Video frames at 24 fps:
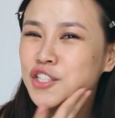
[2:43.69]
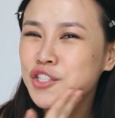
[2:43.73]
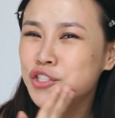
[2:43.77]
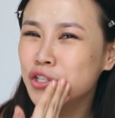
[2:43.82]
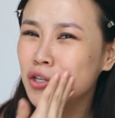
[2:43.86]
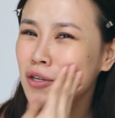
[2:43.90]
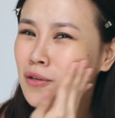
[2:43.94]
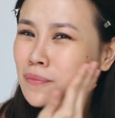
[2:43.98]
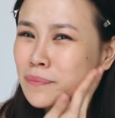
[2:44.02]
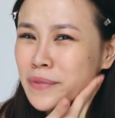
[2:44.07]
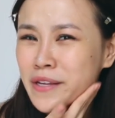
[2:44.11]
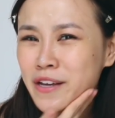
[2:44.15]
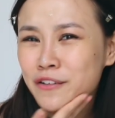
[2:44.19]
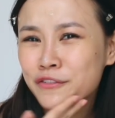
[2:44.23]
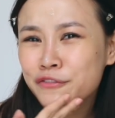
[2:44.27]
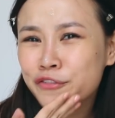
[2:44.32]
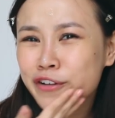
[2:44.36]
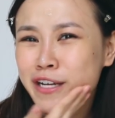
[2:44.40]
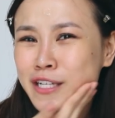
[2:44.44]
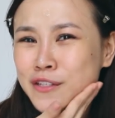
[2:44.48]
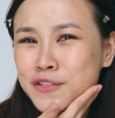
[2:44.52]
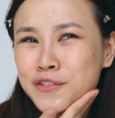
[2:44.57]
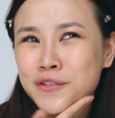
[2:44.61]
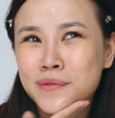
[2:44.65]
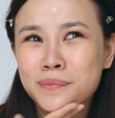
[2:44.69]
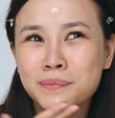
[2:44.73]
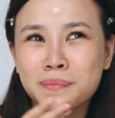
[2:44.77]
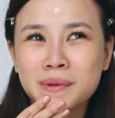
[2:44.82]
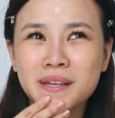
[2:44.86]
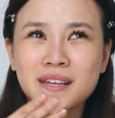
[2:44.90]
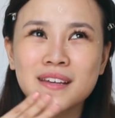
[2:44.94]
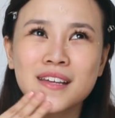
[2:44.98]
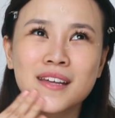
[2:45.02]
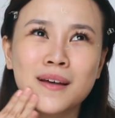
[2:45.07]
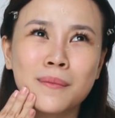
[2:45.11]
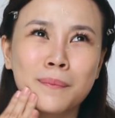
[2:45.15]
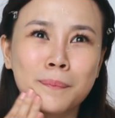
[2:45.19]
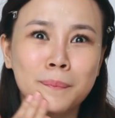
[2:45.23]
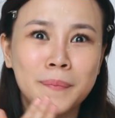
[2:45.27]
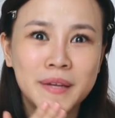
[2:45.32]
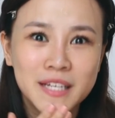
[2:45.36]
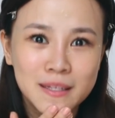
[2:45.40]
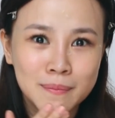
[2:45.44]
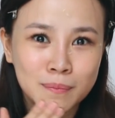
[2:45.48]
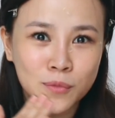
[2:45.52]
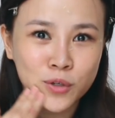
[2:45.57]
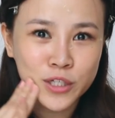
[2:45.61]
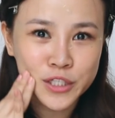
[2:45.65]
Don't be afraid to be a
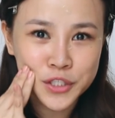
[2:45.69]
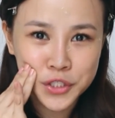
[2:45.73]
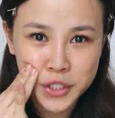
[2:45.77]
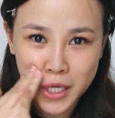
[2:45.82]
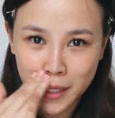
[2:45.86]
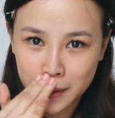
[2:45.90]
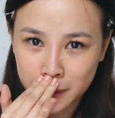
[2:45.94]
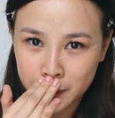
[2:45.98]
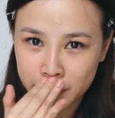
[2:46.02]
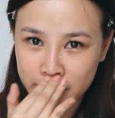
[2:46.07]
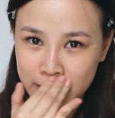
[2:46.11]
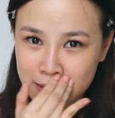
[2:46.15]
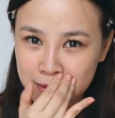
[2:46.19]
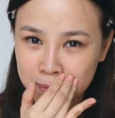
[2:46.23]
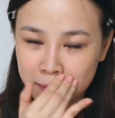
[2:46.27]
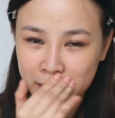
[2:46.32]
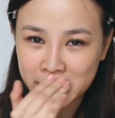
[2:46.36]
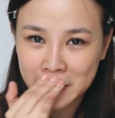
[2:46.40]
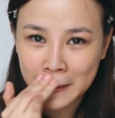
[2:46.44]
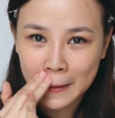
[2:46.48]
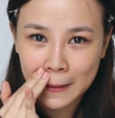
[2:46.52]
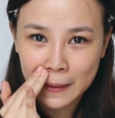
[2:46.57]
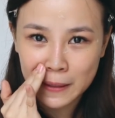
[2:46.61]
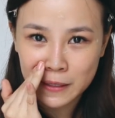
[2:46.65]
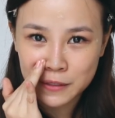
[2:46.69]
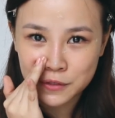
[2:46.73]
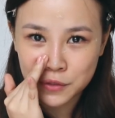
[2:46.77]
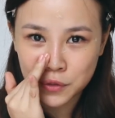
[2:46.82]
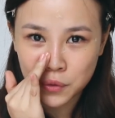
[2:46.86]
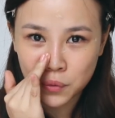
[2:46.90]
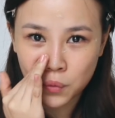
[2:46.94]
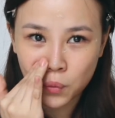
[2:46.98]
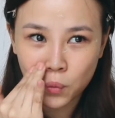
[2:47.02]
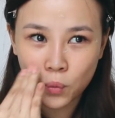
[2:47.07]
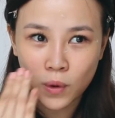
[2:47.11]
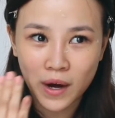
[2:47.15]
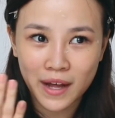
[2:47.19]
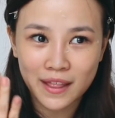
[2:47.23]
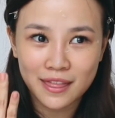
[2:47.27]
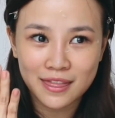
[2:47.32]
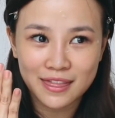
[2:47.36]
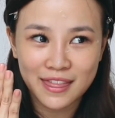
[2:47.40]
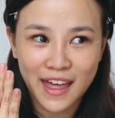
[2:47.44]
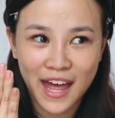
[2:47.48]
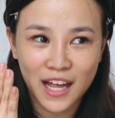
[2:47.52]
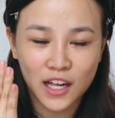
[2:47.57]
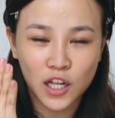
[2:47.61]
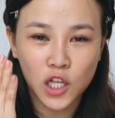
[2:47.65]
bit more generous because you
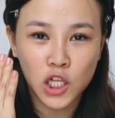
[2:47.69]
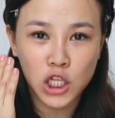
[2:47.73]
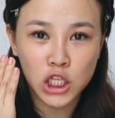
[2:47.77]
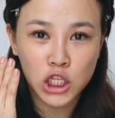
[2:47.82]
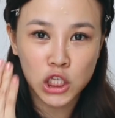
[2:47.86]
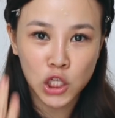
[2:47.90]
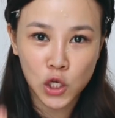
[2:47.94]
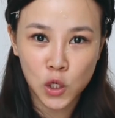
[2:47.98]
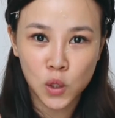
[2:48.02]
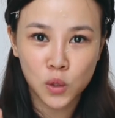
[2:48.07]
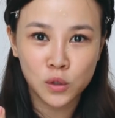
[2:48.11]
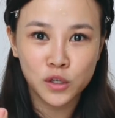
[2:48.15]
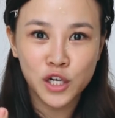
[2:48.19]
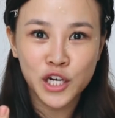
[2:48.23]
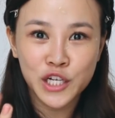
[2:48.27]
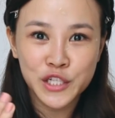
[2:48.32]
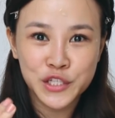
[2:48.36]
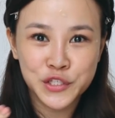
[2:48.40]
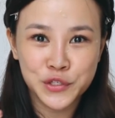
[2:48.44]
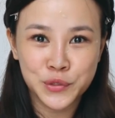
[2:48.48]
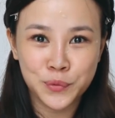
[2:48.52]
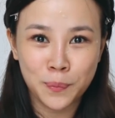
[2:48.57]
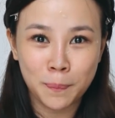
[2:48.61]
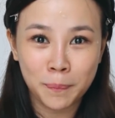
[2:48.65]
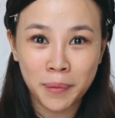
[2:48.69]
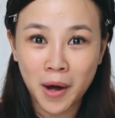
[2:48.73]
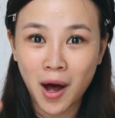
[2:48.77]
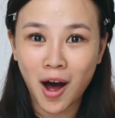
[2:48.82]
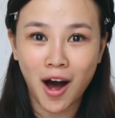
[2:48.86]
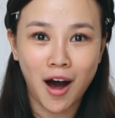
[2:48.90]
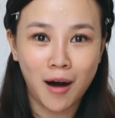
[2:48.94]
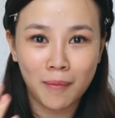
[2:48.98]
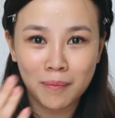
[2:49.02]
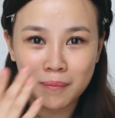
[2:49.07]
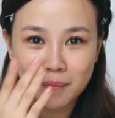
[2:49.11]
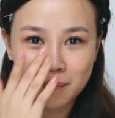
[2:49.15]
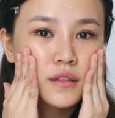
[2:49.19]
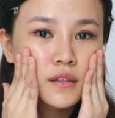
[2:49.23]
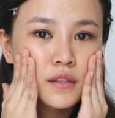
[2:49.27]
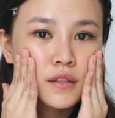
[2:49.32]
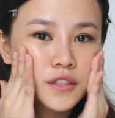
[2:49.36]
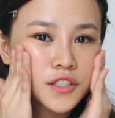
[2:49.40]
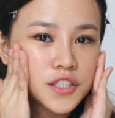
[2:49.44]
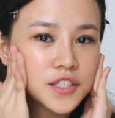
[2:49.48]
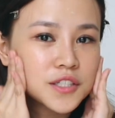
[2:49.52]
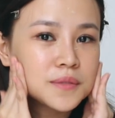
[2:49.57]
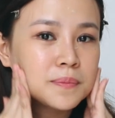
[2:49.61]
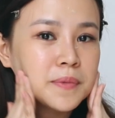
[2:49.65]
want that glow to pop.
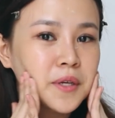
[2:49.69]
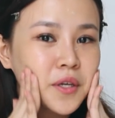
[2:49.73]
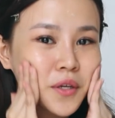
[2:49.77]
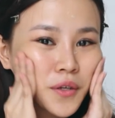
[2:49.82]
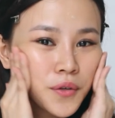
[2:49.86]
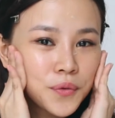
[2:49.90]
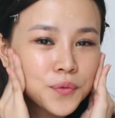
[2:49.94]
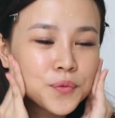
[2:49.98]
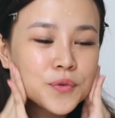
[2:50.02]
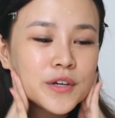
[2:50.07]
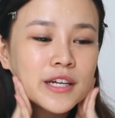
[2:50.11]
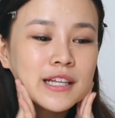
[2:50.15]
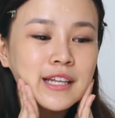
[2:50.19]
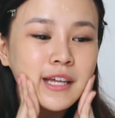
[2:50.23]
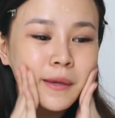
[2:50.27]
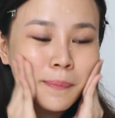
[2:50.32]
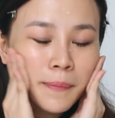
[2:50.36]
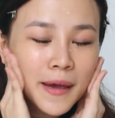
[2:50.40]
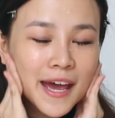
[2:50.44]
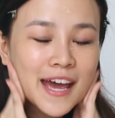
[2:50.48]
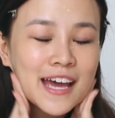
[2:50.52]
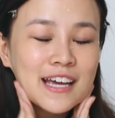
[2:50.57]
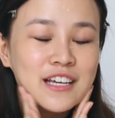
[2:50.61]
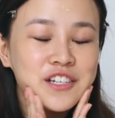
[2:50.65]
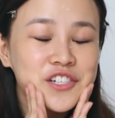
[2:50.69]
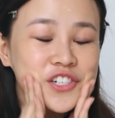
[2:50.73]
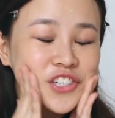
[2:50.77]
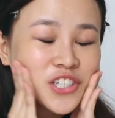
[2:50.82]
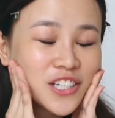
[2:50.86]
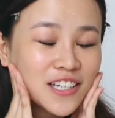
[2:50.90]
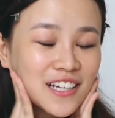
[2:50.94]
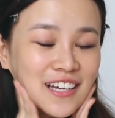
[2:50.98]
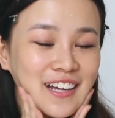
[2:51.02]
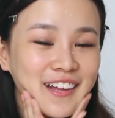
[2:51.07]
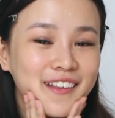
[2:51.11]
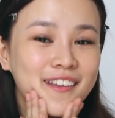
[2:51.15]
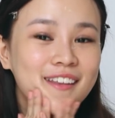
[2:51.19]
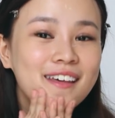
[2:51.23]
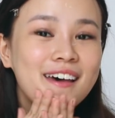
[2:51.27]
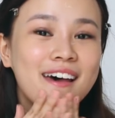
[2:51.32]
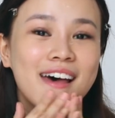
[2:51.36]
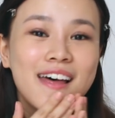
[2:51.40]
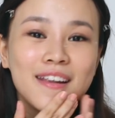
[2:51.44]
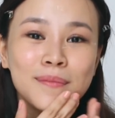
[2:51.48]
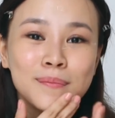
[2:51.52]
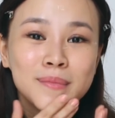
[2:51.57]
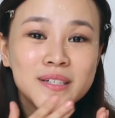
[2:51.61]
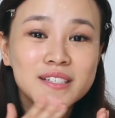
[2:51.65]
Just be really patient
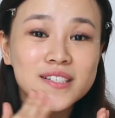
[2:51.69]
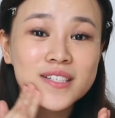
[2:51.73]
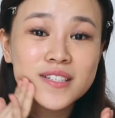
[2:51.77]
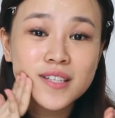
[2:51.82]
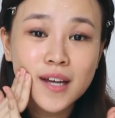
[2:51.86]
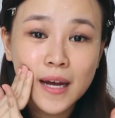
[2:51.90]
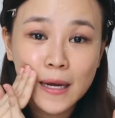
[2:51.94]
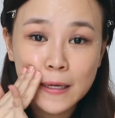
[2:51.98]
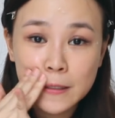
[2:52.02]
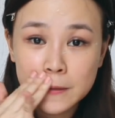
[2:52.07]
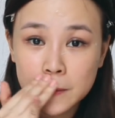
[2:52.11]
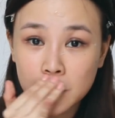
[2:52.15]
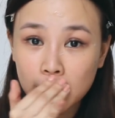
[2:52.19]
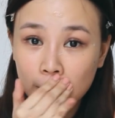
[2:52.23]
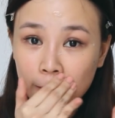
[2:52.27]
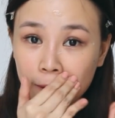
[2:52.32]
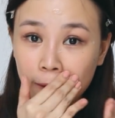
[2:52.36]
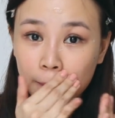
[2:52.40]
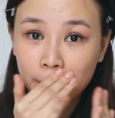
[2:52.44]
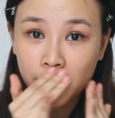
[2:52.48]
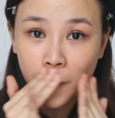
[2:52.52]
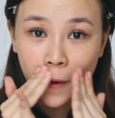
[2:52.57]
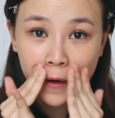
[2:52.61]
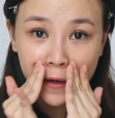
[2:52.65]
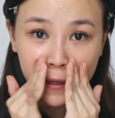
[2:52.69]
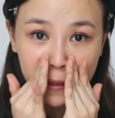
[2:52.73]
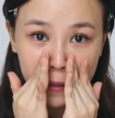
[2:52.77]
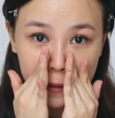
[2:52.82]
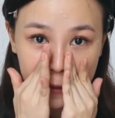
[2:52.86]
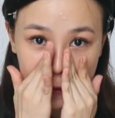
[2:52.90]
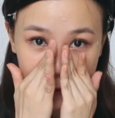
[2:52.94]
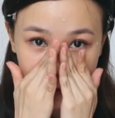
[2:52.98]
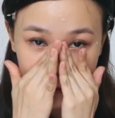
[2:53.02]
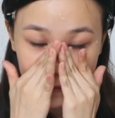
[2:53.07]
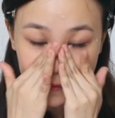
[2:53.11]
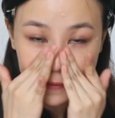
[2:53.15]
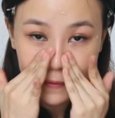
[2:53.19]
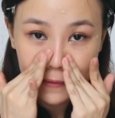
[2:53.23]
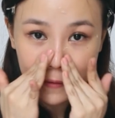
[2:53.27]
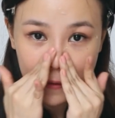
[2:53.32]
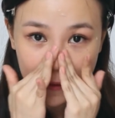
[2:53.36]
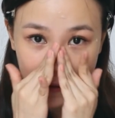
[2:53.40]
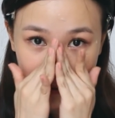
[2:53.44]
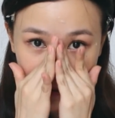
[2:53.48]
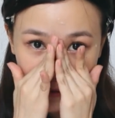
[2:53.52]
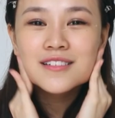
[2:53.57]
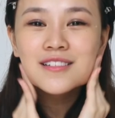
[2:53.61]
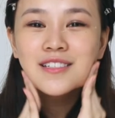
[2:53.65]
and massage all the product in
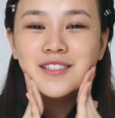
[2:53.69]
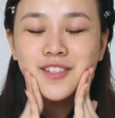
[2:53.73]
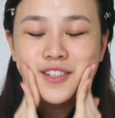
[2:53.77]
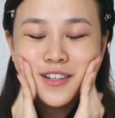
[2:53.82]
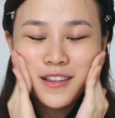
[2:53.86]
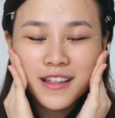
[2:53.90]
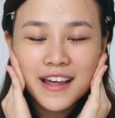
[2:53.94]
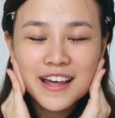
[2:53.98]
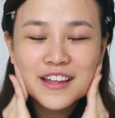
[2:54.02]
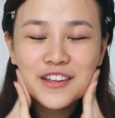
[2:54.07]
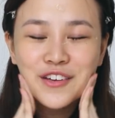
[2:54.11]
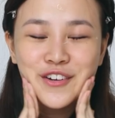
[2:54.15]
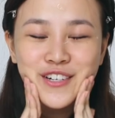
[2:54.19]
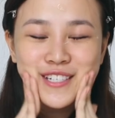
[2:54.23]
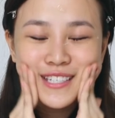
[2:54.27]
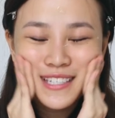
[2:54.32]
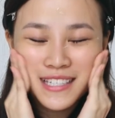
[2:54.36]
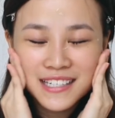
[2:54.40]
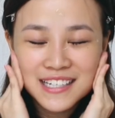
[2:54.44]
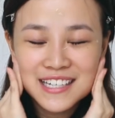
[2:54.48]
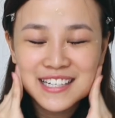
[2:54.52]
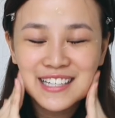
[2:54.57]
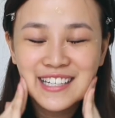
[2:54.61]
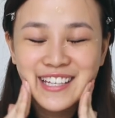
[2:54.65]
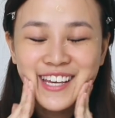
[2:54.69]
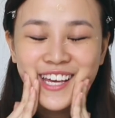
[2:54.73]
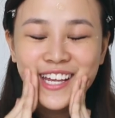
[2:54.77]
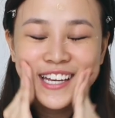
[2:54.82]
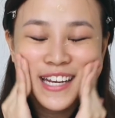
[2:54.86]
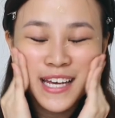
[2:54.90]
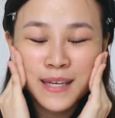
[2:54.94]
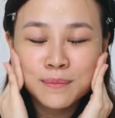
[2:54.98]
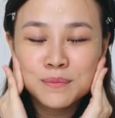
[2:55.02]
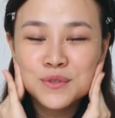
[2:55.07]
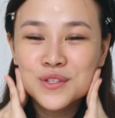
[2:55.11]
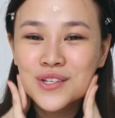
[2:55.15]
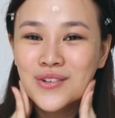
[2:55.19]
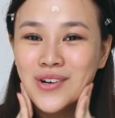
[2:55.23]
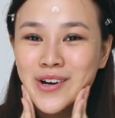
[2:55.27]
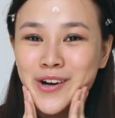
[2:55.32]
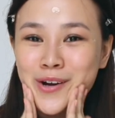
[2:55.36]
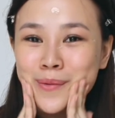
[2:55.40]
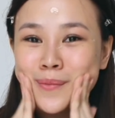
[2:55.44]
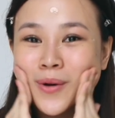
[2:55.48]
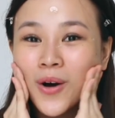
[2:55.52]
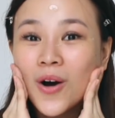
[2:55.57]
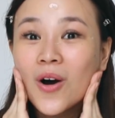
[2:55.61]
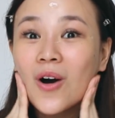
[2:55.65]
so that your skin can
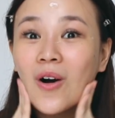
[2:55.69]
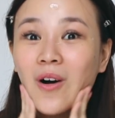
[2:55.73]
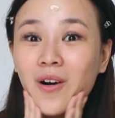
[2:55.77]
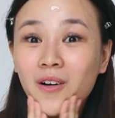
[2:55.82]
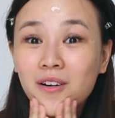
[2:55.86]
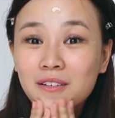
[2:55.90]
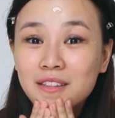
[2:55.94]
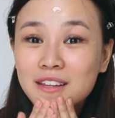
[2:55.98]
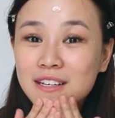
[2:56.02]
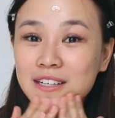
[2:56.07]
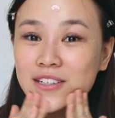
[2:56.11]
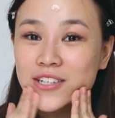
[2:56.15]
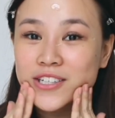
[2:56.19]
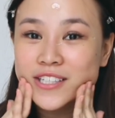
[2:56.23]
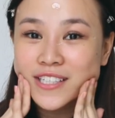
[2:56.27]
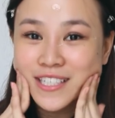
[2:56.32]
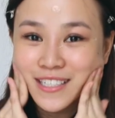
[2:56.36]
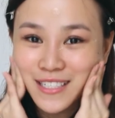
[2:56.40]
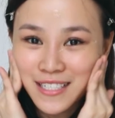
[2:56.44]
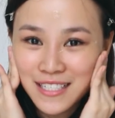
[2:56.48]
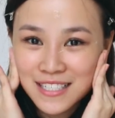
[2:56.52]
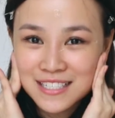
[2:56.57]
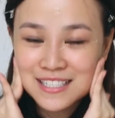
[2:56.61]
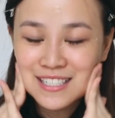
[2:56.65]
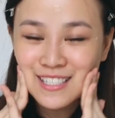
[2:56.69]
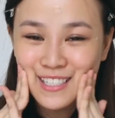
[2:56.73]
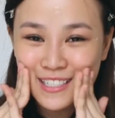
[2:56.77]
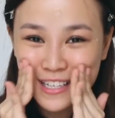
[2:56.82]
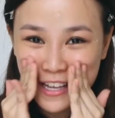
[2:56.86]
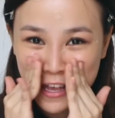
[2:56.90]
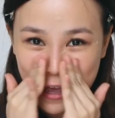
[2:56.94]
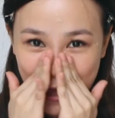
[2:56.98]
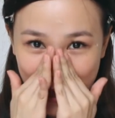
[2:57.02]
absorb all the goodness.